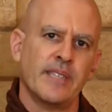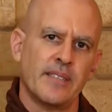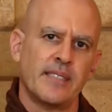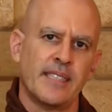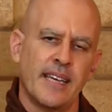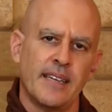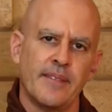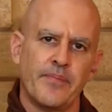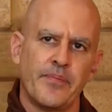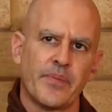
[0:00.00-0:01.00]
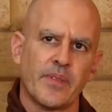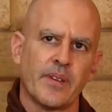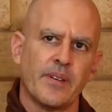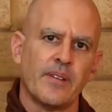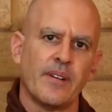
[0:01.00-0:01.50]
we could say.
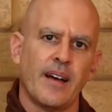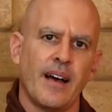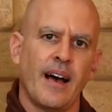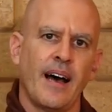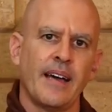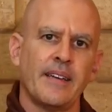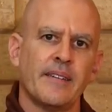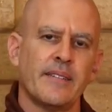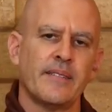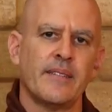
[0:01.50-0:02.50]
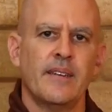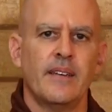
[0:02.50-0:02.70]
Higher